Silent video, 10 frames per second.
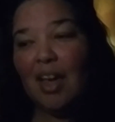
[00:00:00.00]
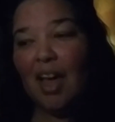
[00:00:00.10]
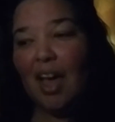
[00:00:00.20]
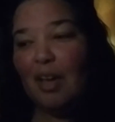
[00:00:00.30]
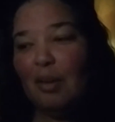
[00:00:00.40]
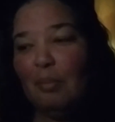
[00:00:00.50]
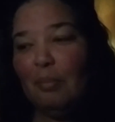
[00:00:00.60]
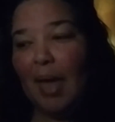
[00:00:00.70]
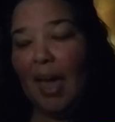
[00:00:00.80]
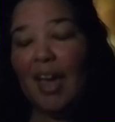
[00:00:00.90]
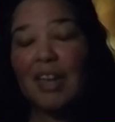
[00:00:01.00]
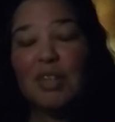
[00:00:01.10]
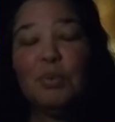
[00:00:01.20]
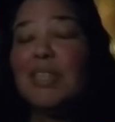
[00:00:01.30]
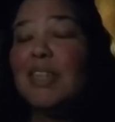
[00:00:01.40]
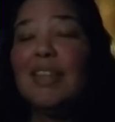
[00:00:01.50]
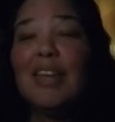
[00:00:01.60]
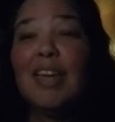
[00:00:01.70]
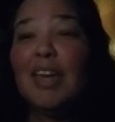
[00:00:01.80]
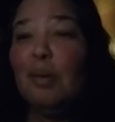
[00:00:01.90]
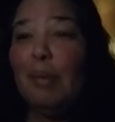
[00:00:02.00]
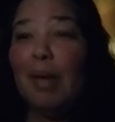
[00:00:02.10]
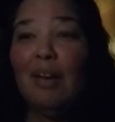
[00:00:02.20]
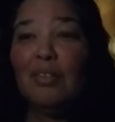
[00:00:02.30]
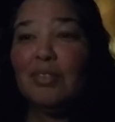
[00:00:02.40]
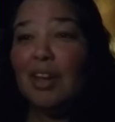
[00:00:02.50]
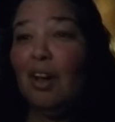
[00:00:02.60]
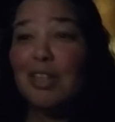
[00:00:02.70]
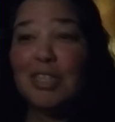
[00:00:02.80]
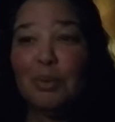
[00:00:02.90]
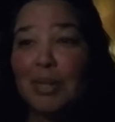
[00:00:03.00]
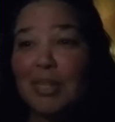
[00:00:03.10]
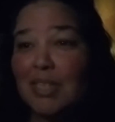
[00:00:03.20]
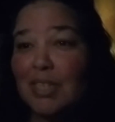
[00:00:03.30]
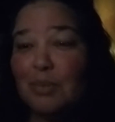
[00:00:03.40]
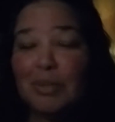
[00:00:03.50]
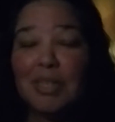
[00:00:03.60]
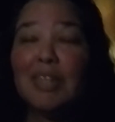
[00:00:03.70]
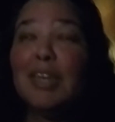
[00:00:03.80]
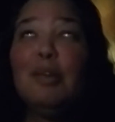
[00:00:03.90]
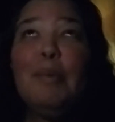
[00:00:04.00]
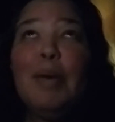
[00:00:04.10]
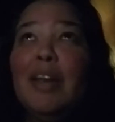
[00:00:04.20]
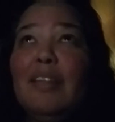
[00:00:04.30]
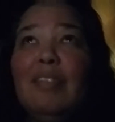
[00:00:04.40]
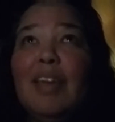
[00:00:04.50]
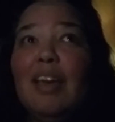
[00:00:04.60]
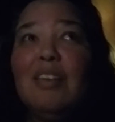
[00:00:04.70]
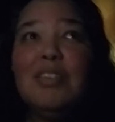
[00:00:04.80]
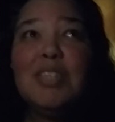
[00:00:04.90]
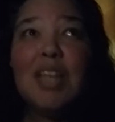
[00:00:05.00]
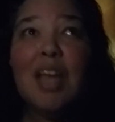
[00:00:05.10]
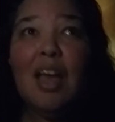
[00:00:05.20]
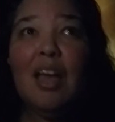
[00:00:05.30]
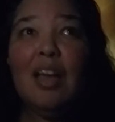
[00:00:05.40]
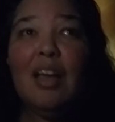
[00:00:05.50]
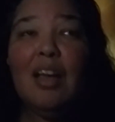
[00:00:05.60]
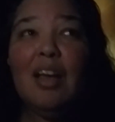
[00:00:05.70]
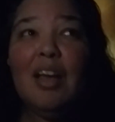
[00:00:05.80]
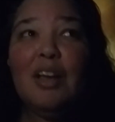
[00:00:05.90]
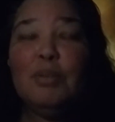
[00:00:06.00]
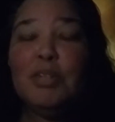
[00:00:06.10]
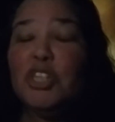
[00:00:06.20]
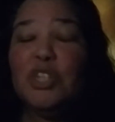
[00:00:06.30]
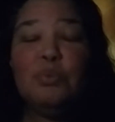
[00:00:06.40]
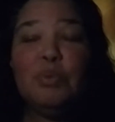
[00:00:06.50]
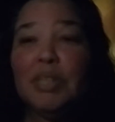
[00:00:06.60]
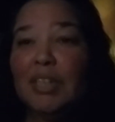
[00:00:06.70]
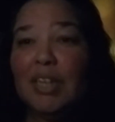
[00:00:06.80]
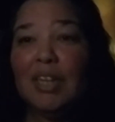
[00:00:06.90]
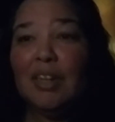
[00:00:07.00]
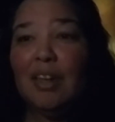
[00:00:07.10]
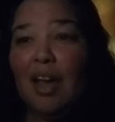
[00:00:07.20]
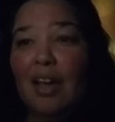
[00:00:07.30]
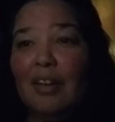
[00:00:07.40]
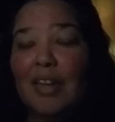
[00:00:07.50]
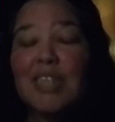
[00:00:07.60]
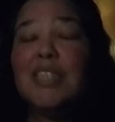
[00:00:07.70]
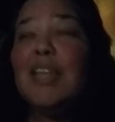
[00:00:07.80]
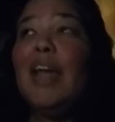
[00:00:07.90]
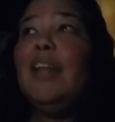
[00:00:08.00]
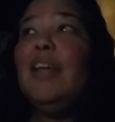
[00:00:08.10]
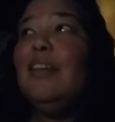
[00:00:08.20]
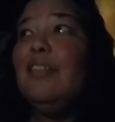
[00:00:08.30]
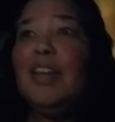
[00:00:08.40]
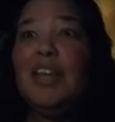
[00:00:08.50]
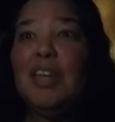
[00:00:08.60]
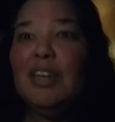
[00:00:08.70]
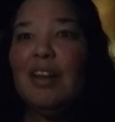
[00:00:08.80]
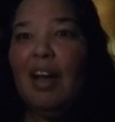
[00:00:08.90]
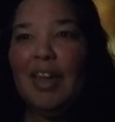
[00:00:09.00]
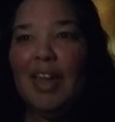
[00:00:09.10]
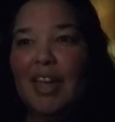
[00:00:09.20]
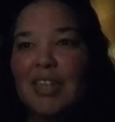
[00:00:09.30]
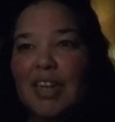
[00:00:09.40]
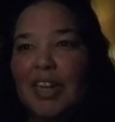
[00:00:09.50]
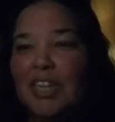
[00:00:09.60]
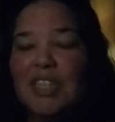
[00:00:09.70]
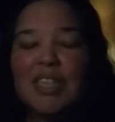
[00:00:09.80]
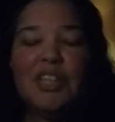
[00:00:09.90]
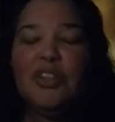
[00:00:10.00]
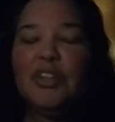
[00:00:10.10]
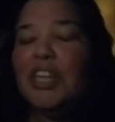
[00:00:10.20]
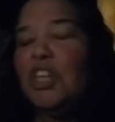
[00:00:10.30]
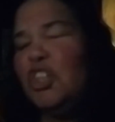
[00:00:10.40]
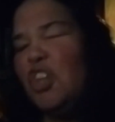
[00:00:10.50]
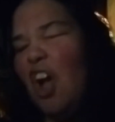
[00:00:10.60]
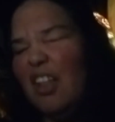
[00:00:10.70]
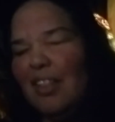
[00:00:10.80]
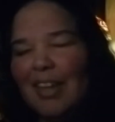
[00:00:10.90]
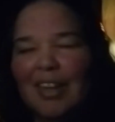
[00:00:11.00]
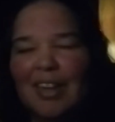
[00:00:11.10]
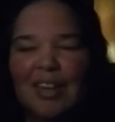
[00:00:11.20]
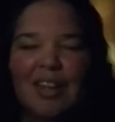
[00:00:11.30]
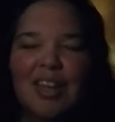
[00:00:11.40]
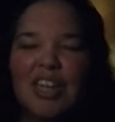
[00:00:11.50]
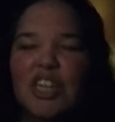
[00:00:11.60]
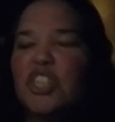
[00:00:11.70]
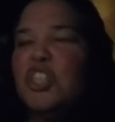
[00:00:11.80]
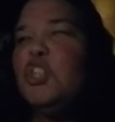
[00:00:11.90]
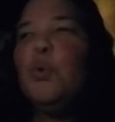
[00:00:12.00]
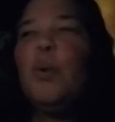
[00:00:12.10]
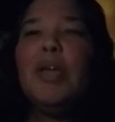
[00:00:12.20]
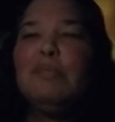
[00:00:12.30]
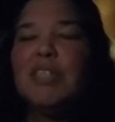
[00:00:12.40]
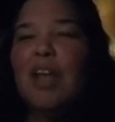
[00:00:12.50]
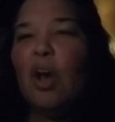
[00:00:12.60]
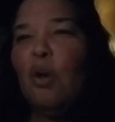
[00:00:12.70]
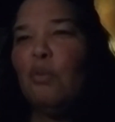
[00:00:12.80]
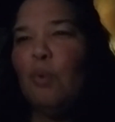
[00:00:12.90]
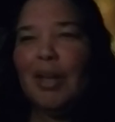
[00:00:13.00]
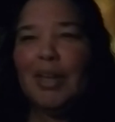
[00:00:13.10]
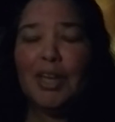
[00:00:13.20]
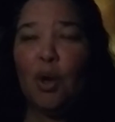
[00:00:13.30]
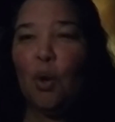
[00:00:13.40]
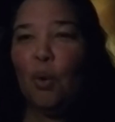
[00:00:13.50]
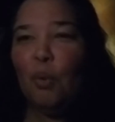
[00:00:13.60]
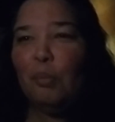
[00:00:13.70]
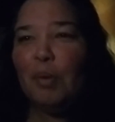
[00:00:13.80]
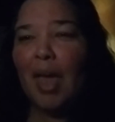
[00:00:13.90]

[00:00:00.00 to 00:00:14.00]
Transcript: And wasn't thinking about the consequences, wasn't thinking about anything else. Was just really excited that he got candy, and he's sitting there eating chocolate and just enjoying himself, walking home.